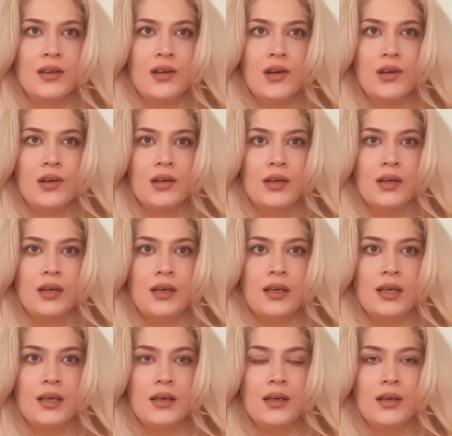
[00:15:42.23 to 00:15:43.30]

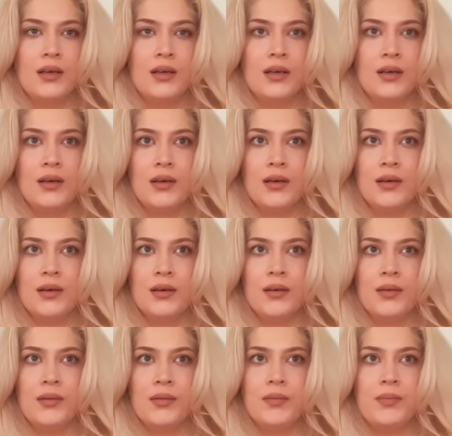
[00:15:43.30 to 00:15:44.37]

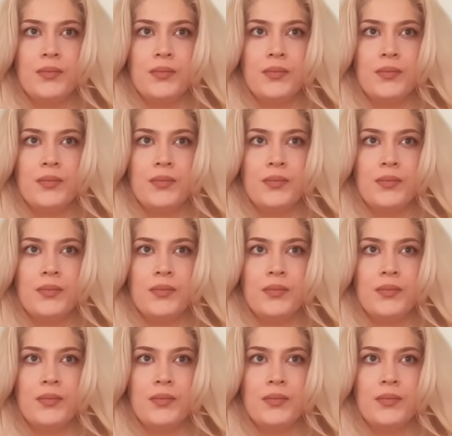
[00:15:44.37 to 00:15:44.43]
(no one is talking)